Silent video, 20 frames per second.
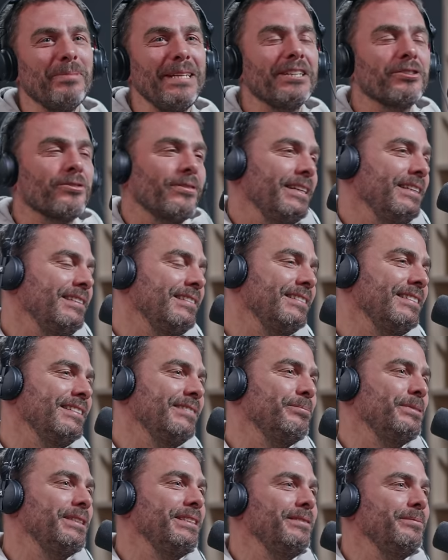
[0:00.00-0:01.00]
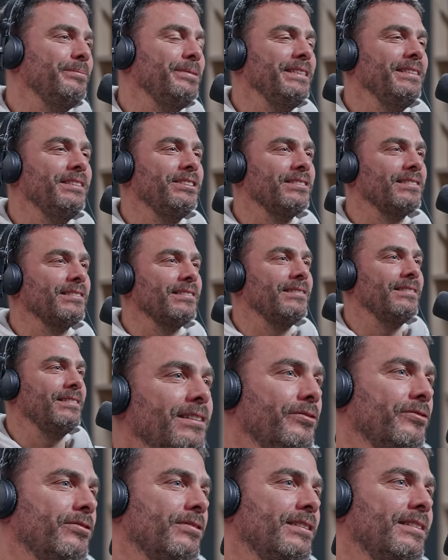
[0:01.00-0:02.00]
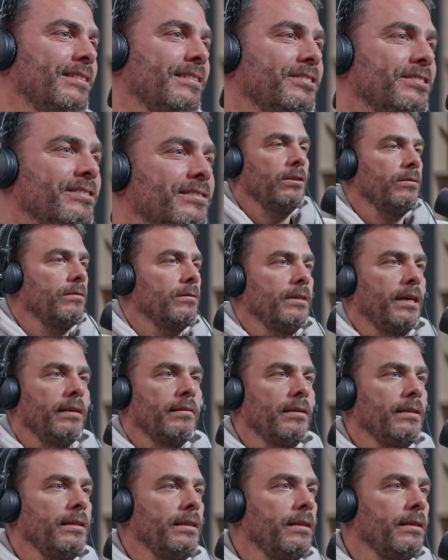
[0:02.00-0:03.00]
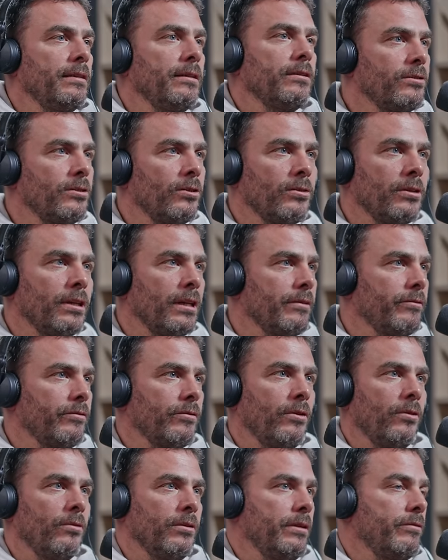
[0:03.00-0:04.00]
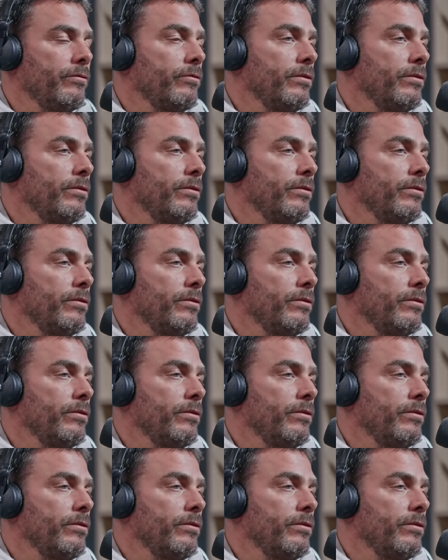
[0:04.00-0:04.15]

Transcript: Be crazy. Be be just different. You know, as a leader, you don't have only